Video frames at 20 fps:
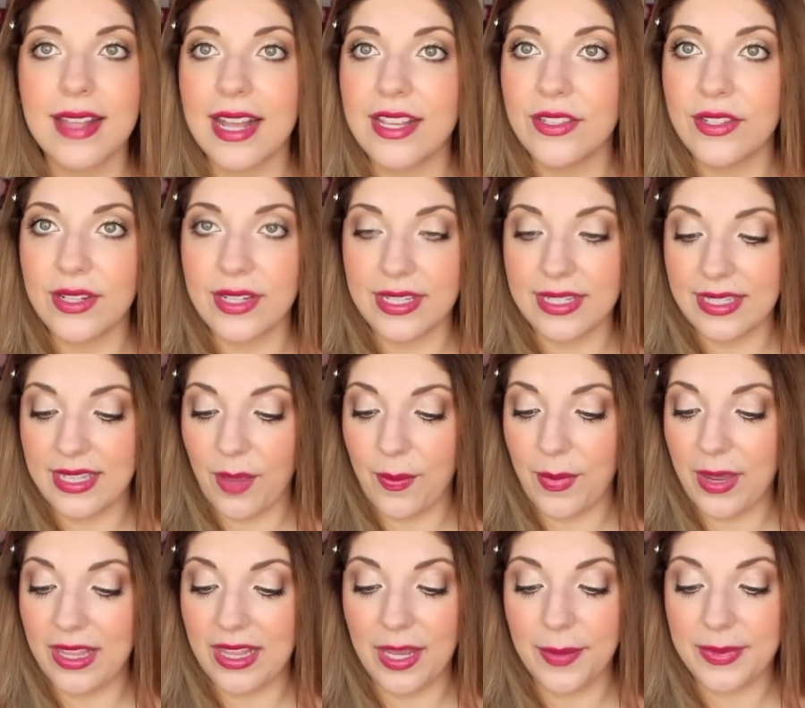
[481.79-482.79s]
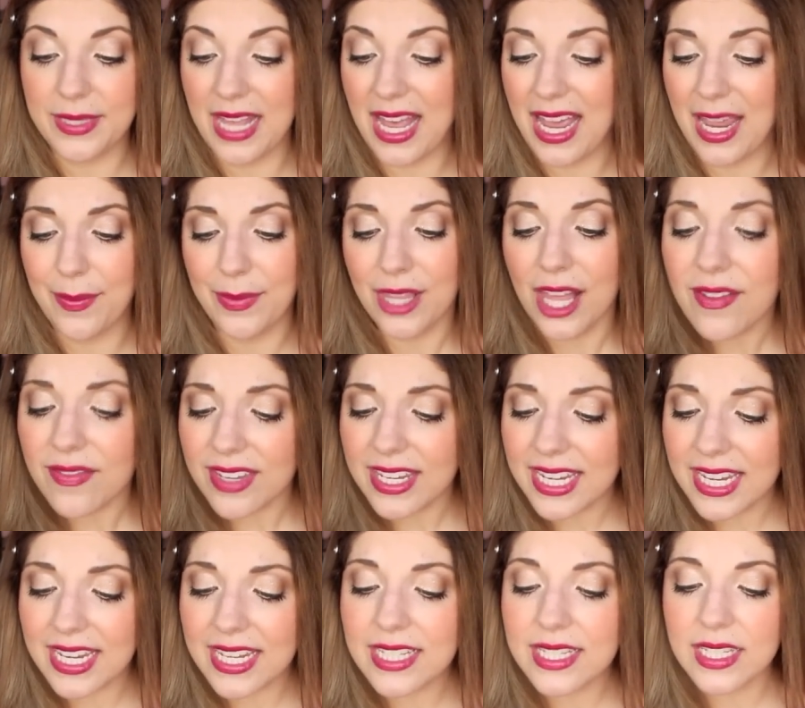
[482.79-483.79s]
As you can see on my lips, I'm loving
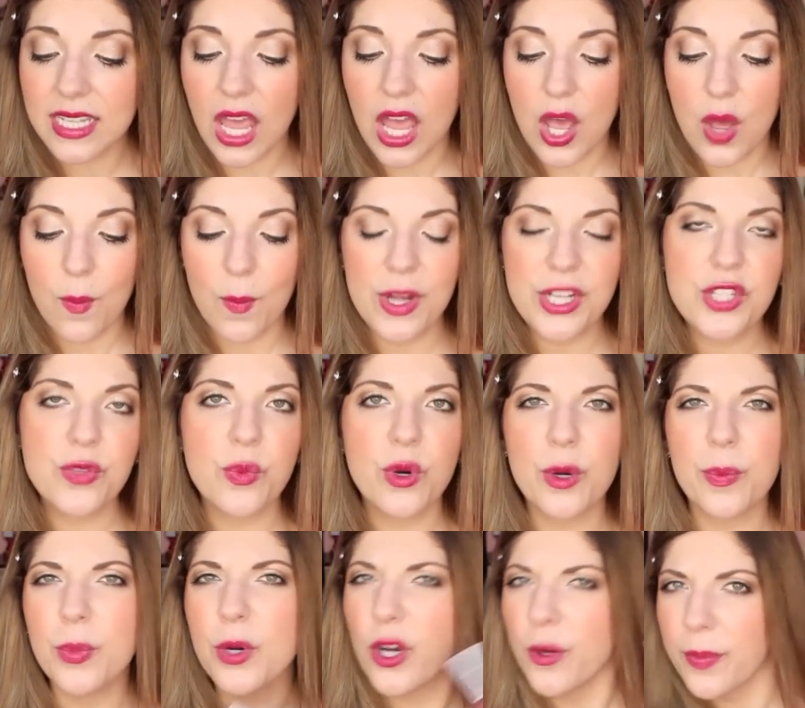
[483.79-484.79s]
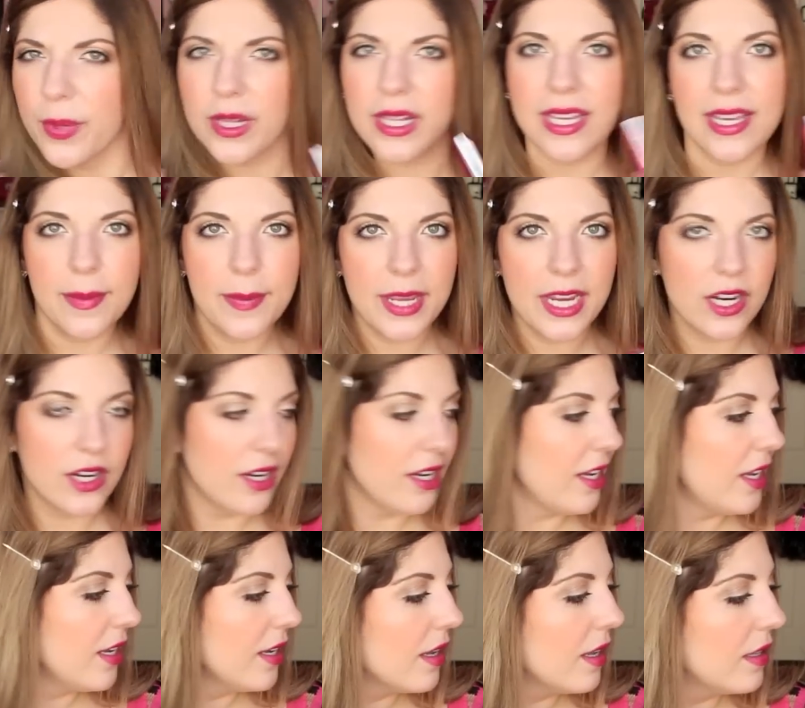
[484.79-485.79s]
it. Much more purpley
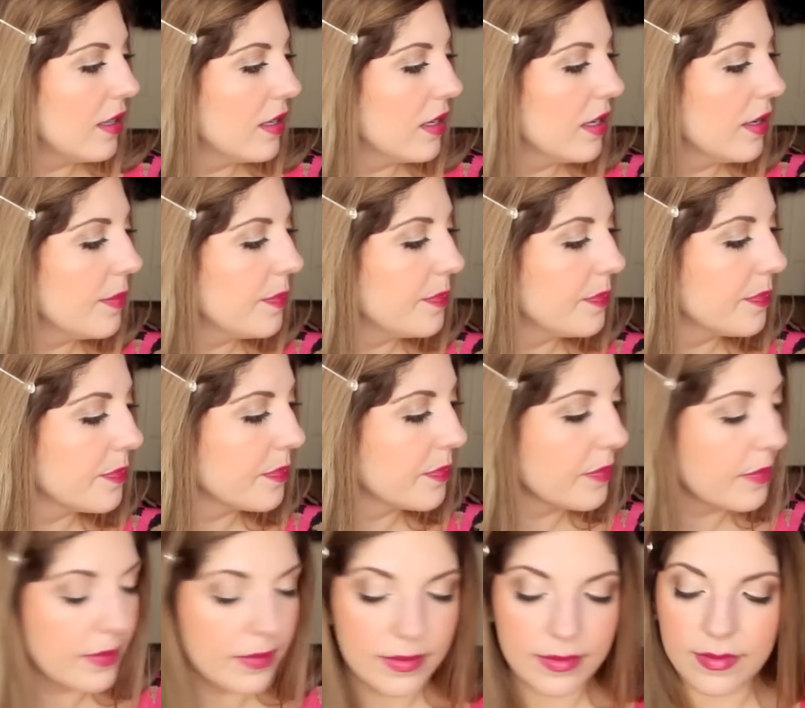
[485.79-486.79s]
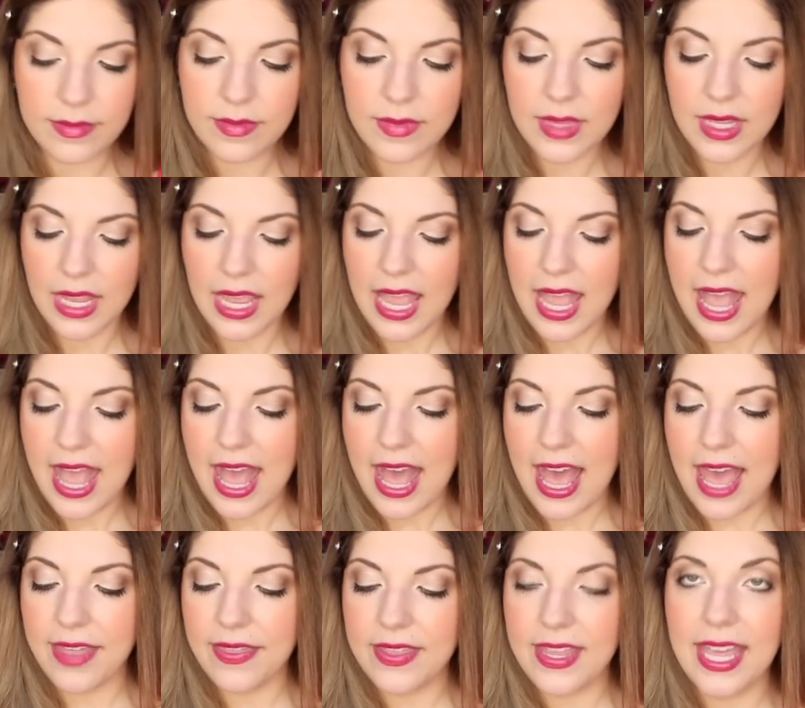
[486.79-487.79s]
berry color.
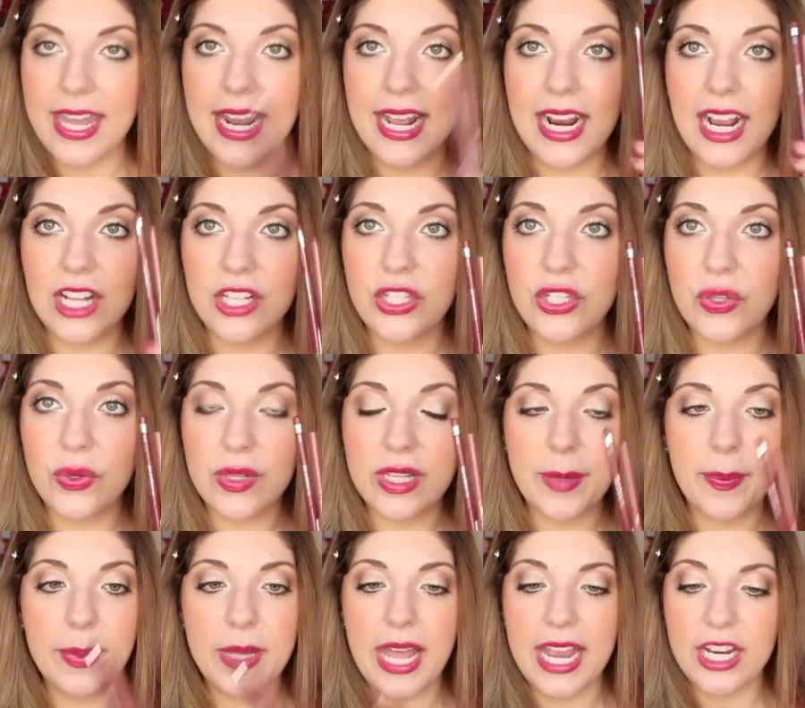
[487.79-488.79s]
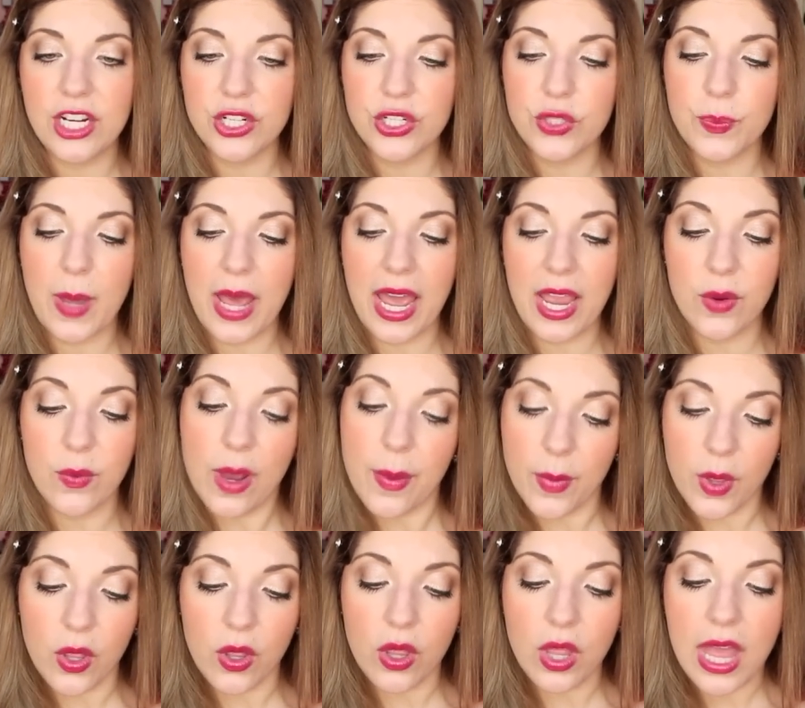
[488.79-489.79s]
And then I got 2 lip liners by
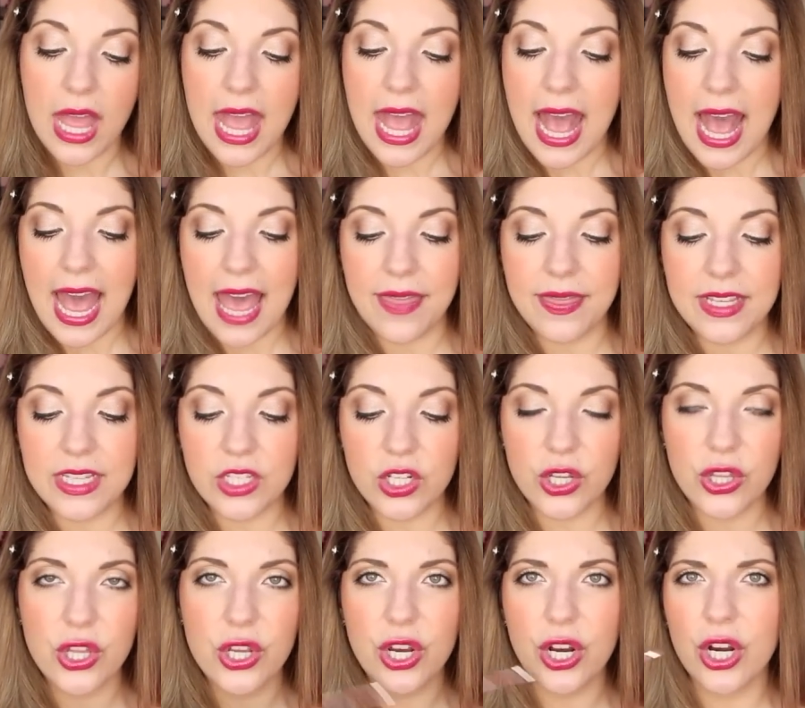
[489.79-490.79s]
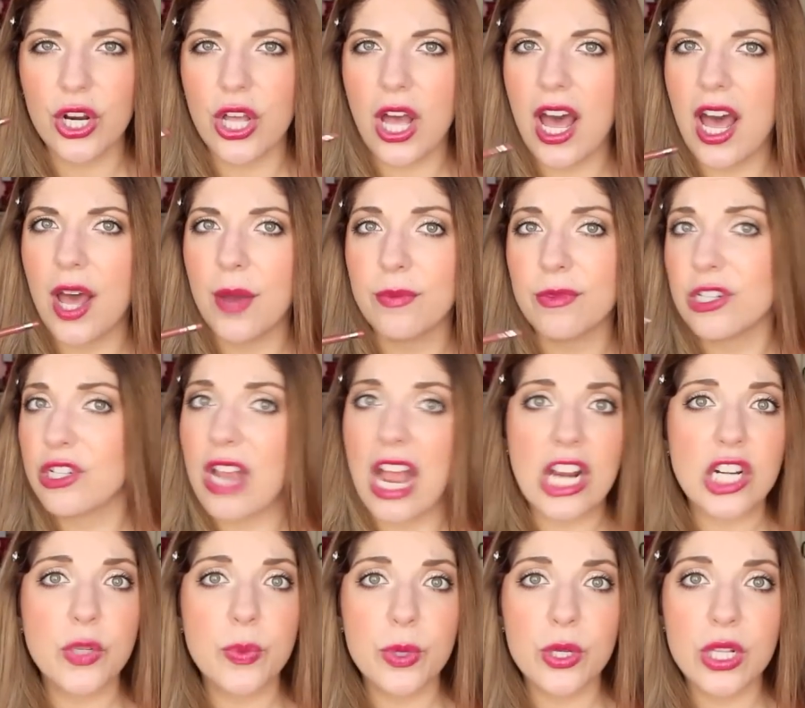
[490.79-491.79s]
Rimmel, and these are their
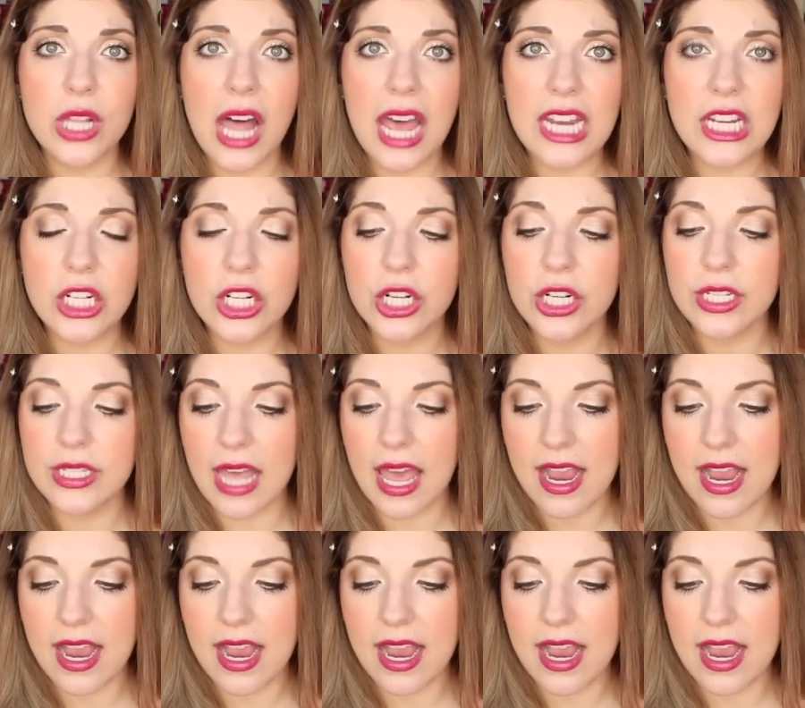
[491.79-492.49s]
retractable liners.